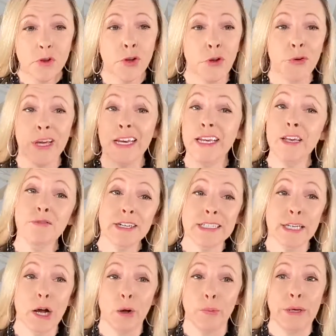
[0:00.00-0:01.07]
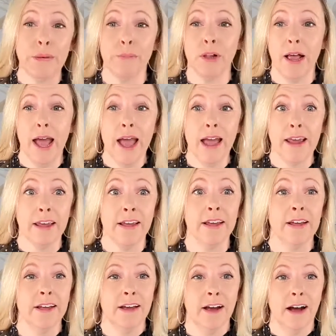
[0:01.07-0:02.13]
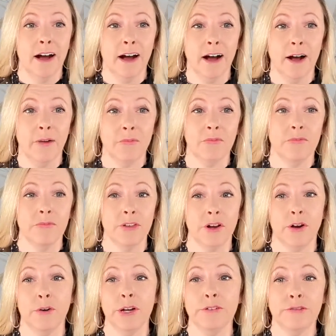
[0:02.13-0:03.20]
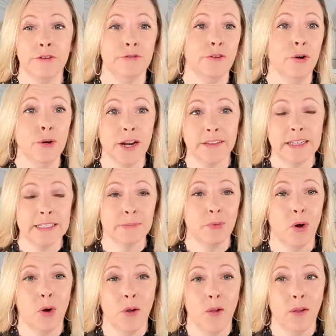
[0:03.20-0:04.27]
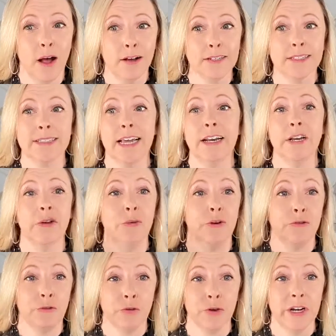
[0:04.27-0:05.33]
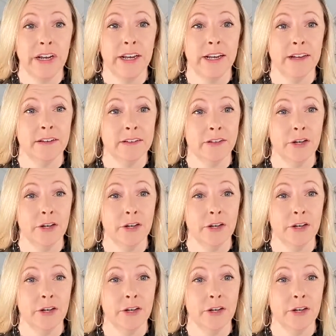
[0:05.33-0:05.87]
You can even tell people, hey, if you vote on this poll, I'll send you a free,